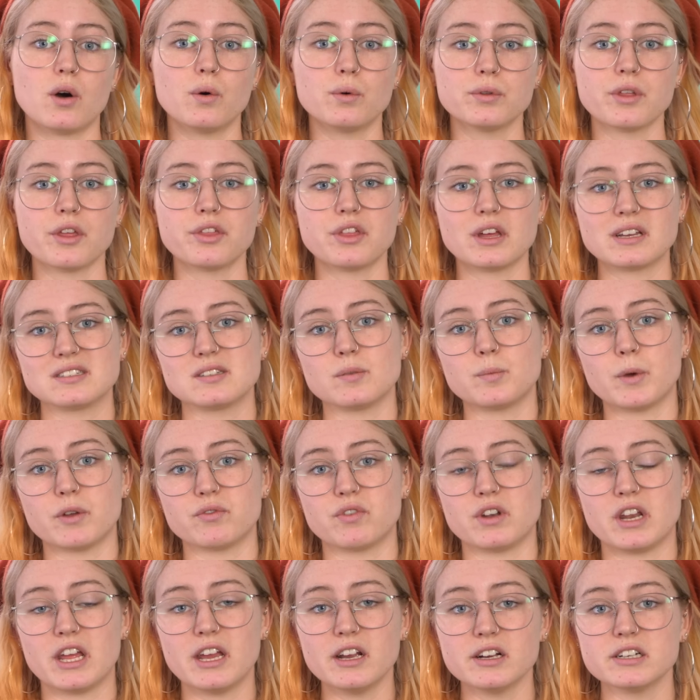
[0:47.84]
all the things that we've
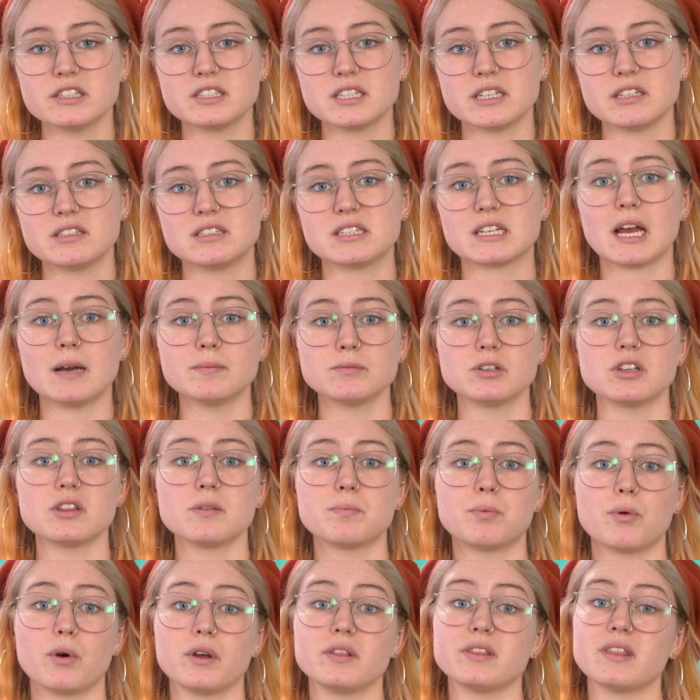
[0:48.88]
inherited to come to the
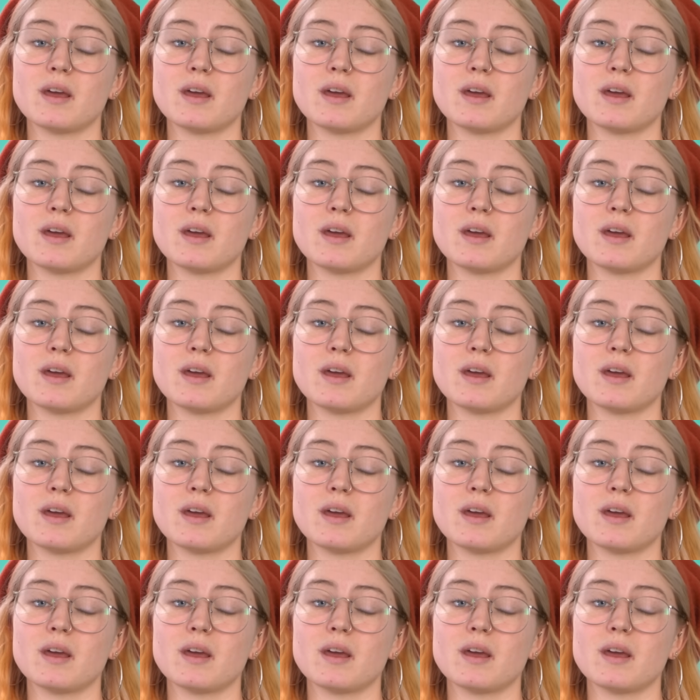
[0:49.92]
point